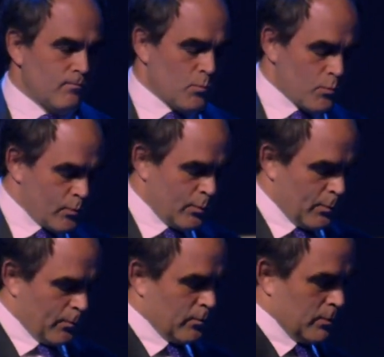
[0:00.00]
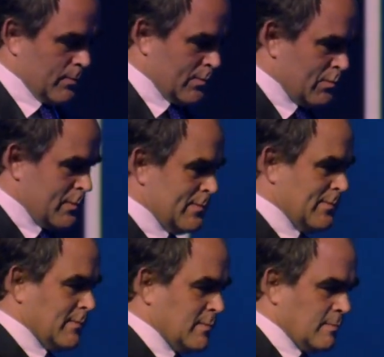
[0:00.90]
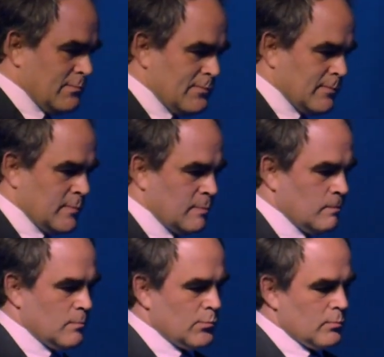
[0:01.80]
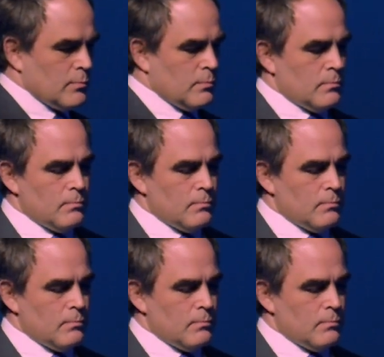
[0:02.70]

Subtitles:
This evening is a celebration of exemplary leadership.